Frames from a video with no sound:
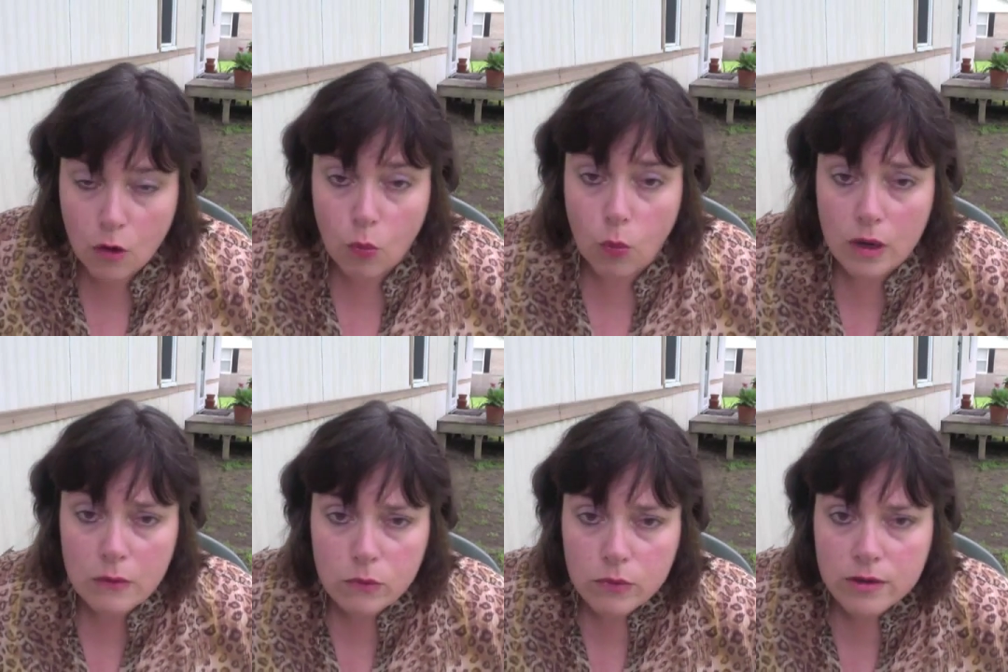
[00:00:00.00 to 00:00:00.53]

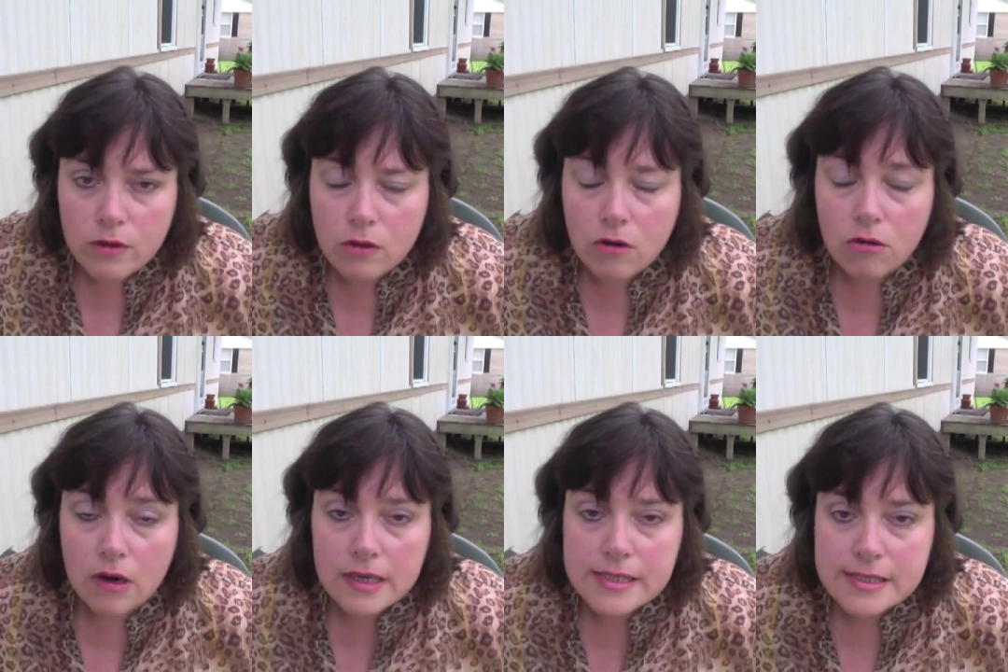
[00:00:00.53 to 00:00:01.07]
One real
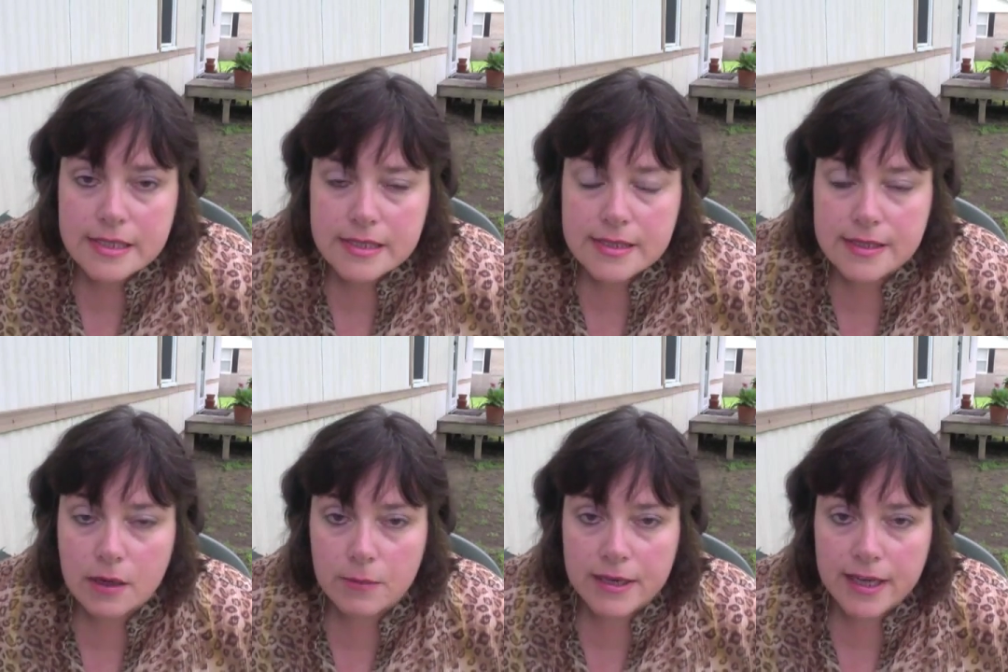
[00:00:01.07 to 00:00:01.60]
crisis
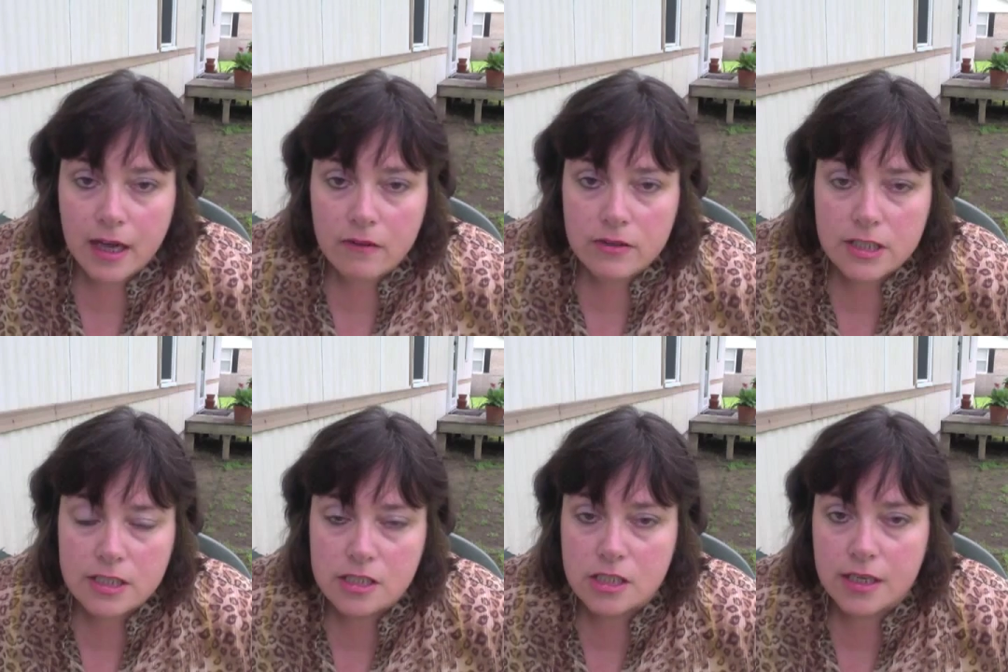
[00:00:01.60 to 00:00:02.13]
that we have
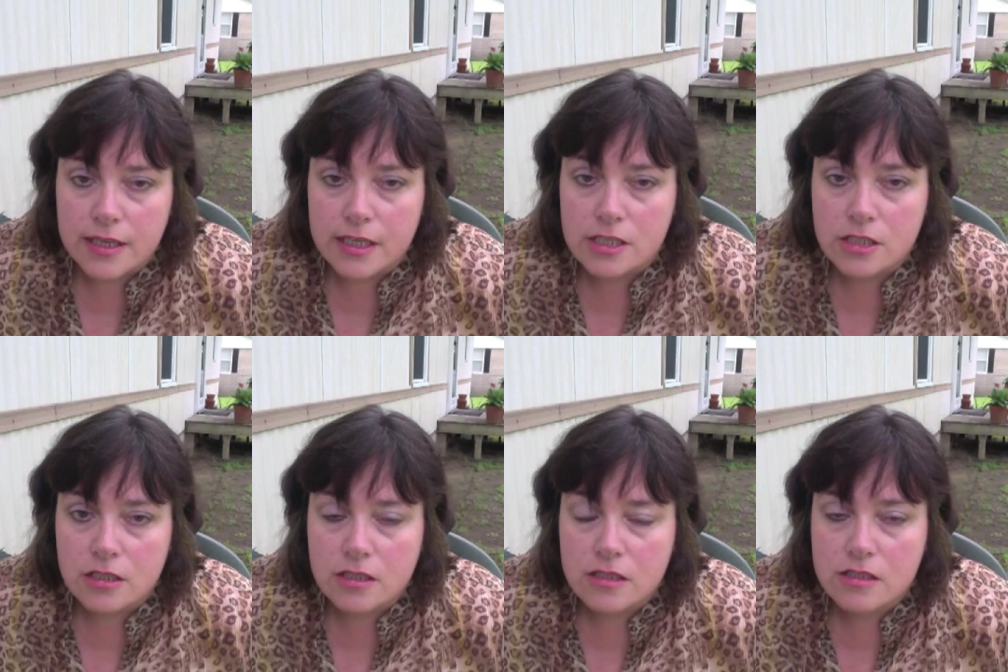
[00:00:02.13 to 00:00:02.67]
in
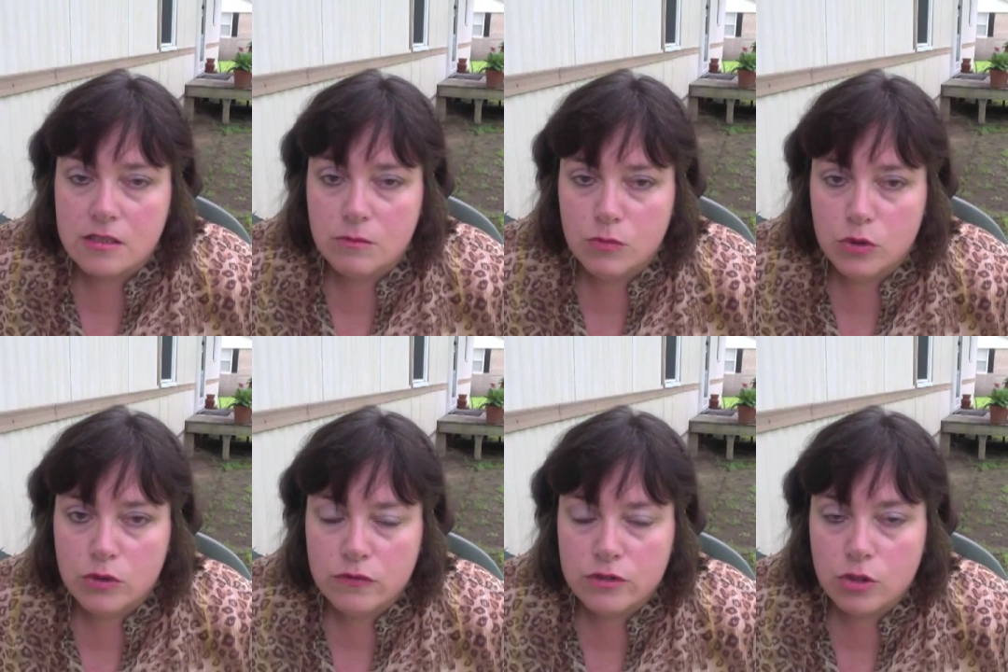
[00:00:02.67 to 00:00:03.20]
education is the
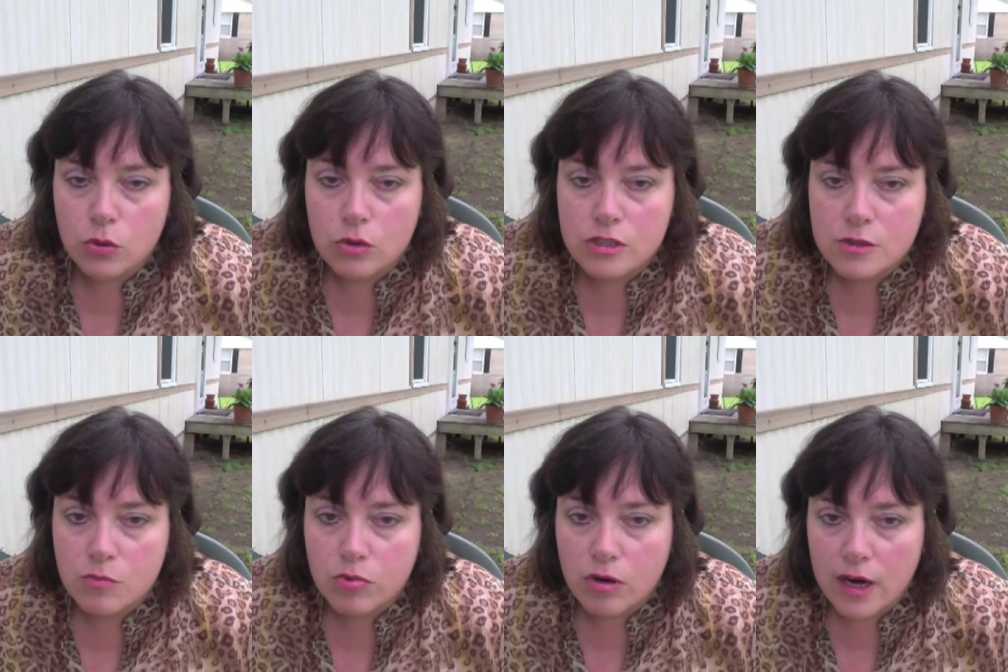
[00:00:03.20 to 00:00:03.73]
move
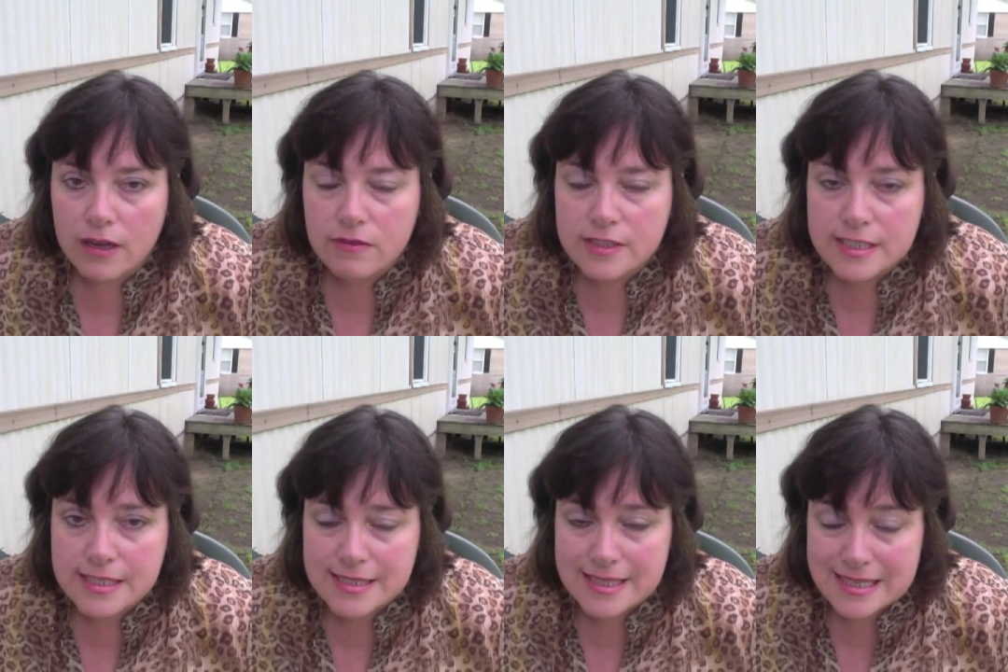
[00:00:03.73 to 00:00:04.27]
towards
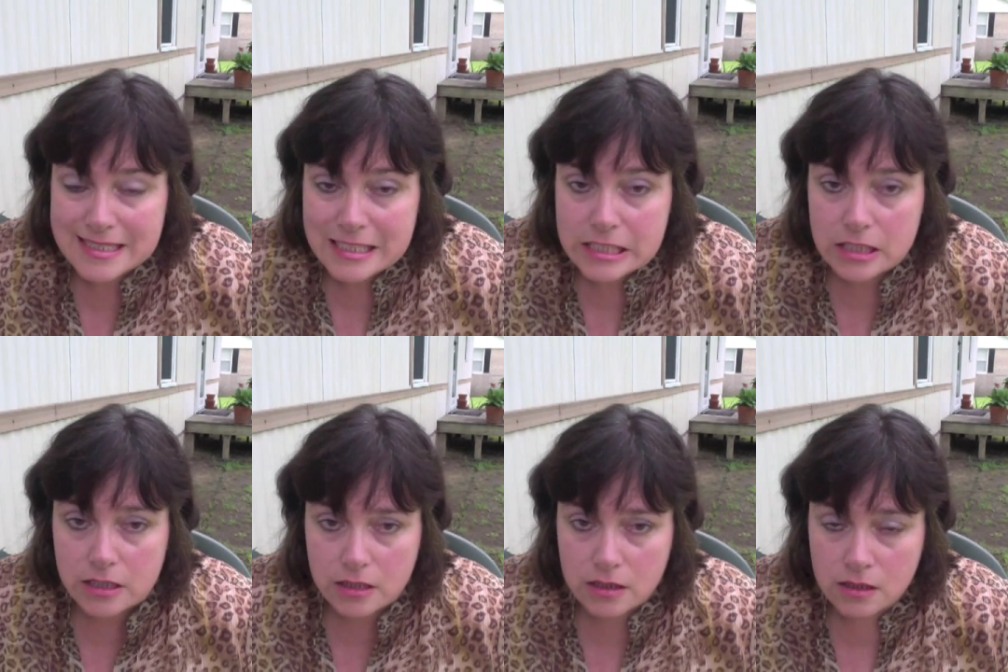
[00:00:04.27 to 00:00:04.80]

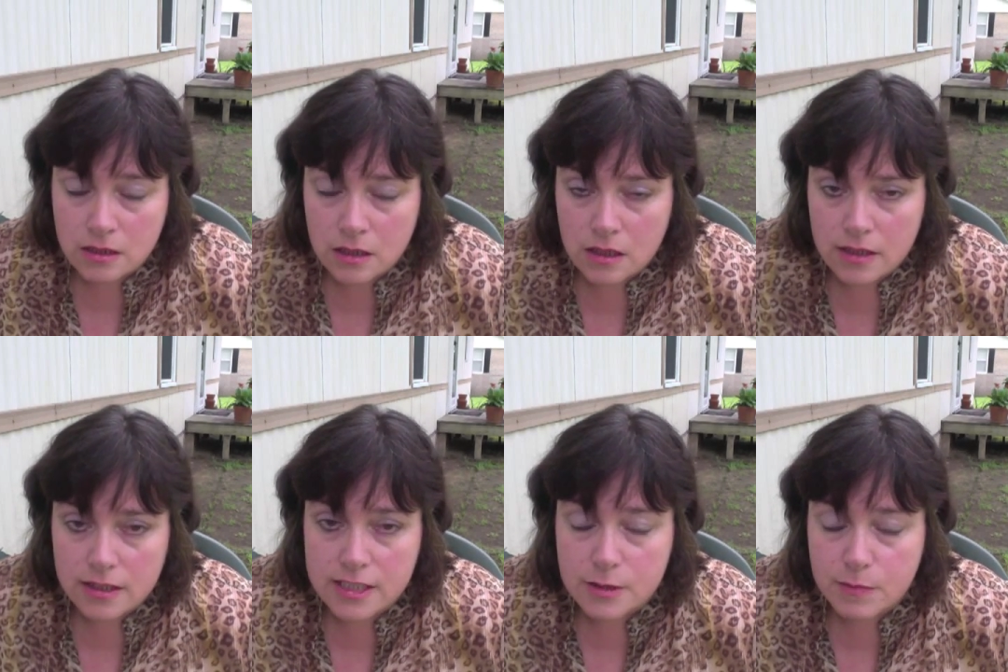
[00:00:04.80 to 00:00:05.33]
privatization
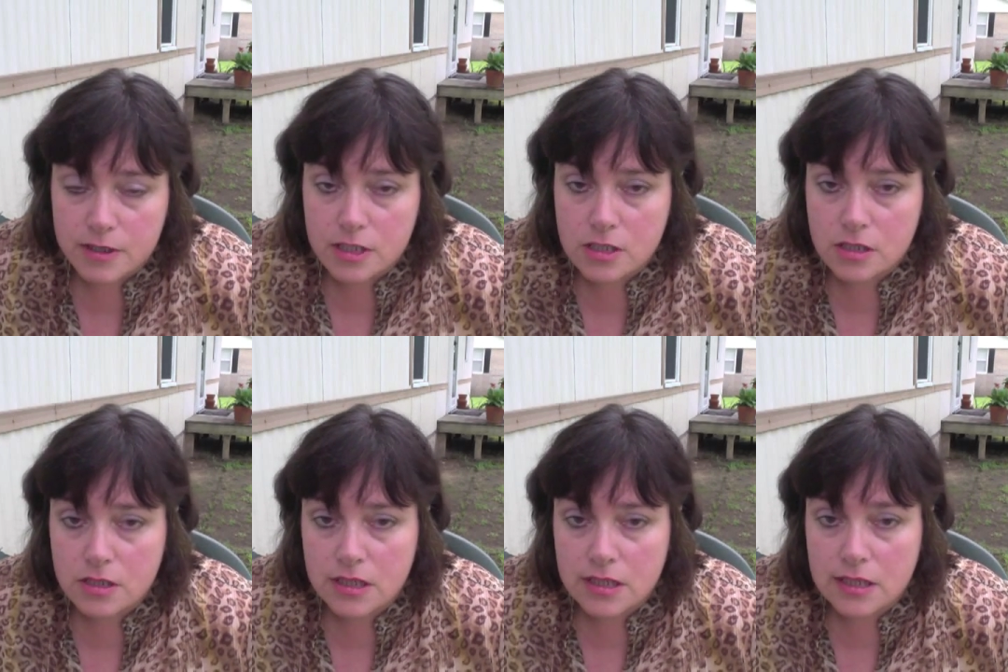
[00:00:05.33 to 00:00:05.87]

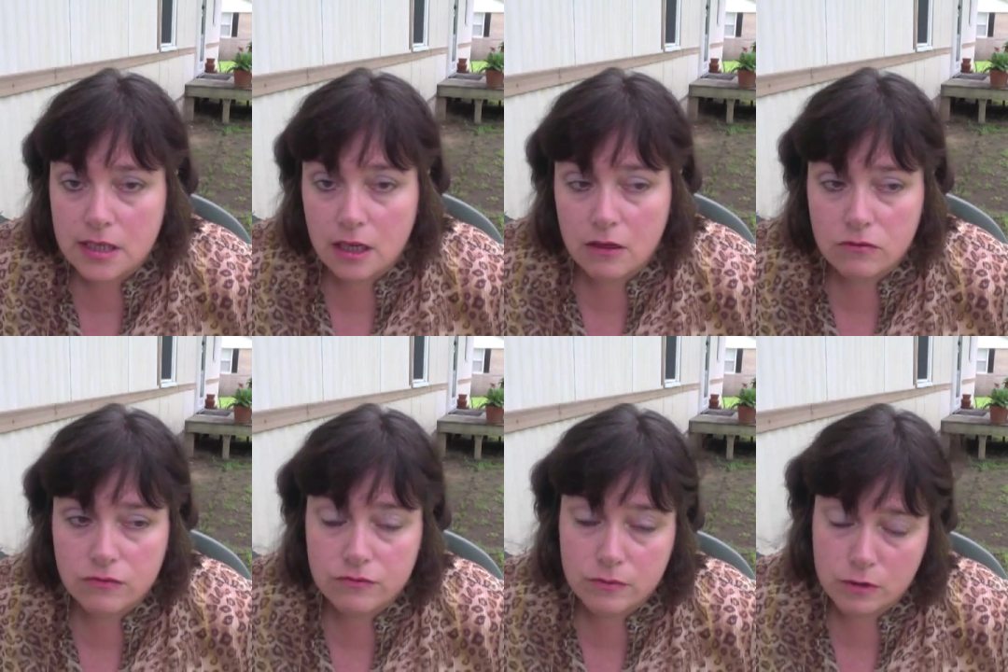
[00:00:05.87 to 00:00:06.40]
especially of,